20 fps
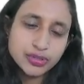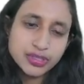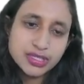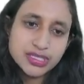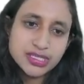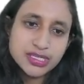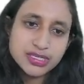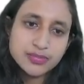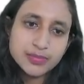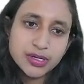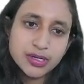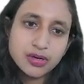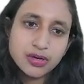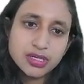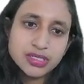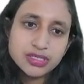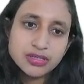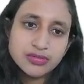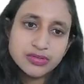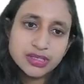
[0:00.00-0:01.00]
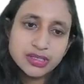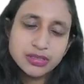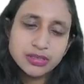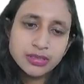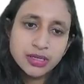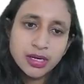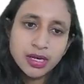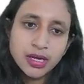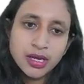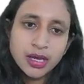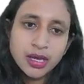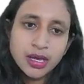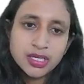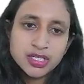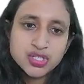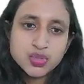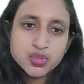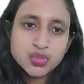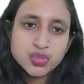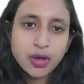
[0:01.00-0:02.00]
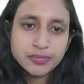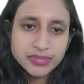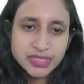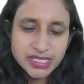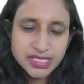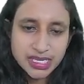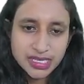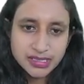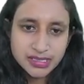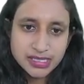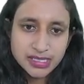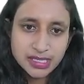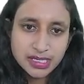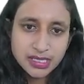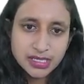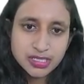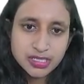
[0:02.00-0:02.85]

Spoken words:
this is because of the swarm cells.